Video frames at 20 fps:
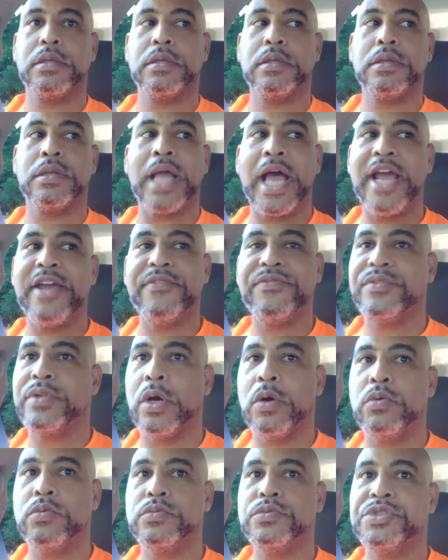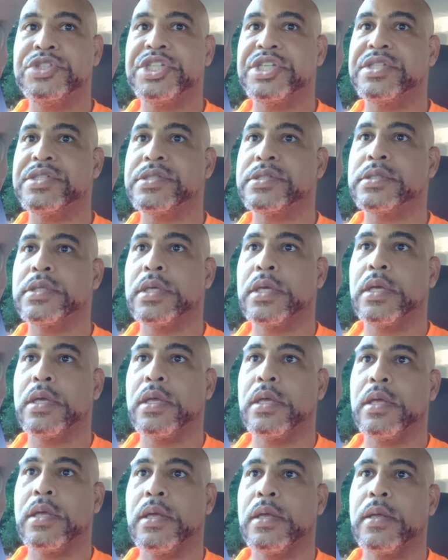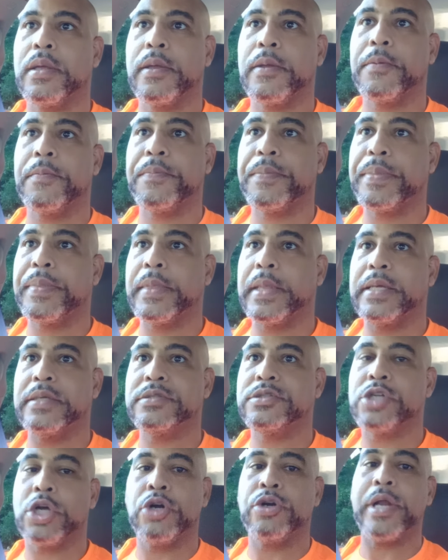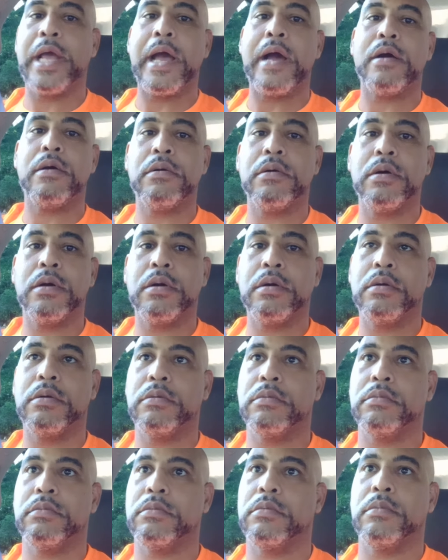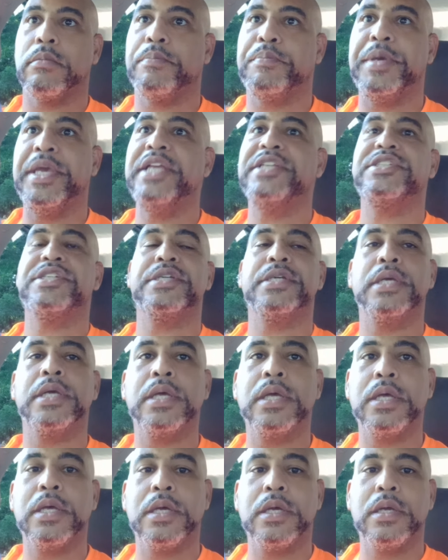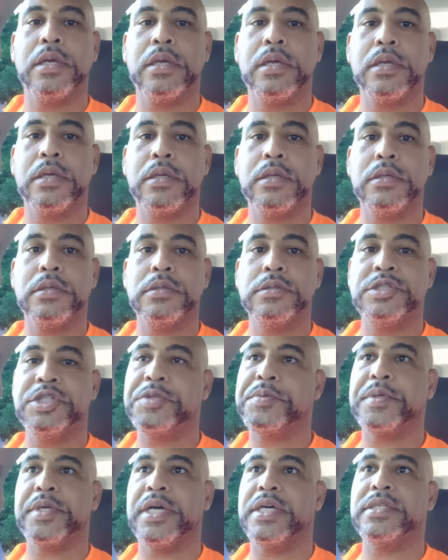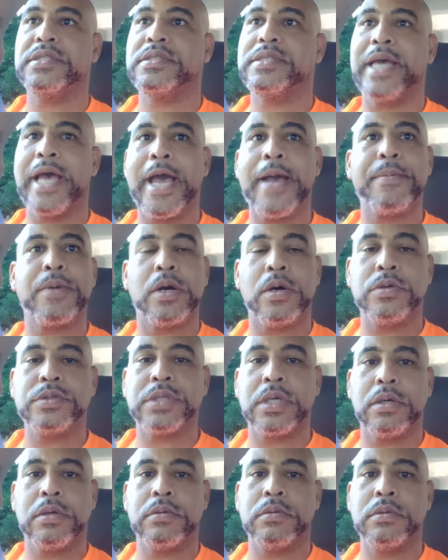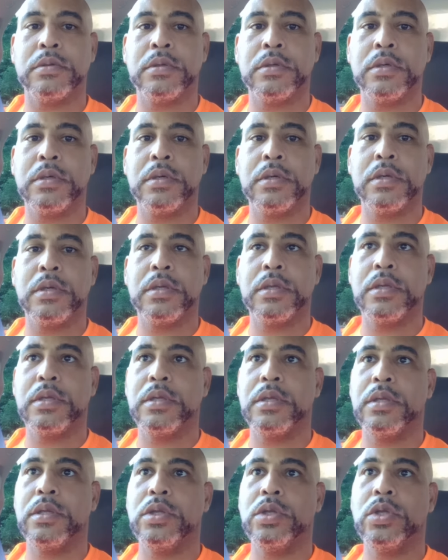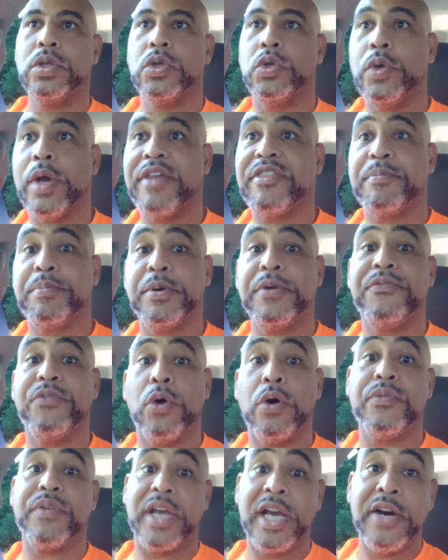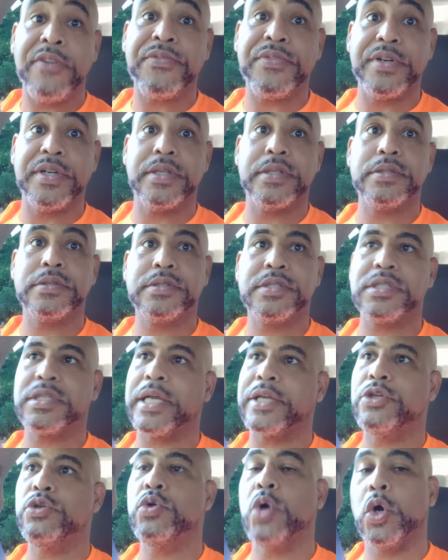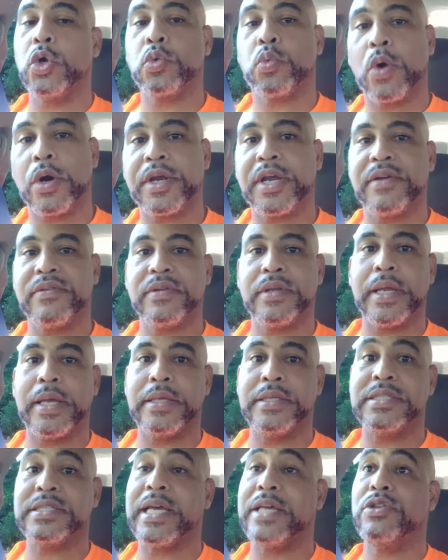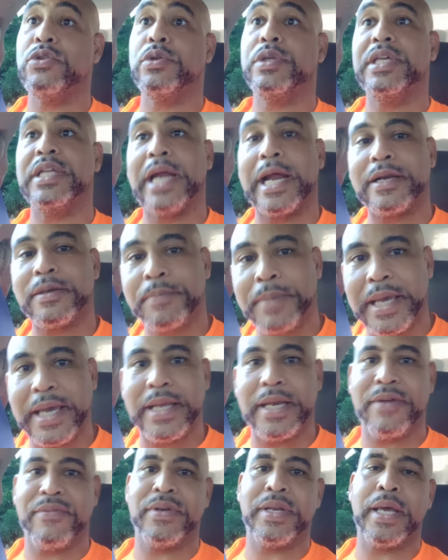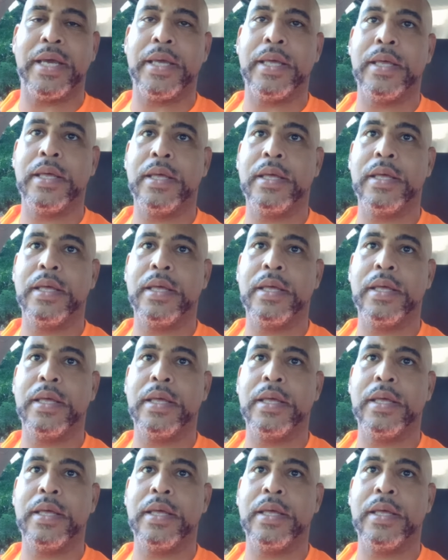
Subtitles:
Life don't just turn out peachy just because time goes on. You have to put forth effort, just like you go to work every day, just like you get out of bed every day.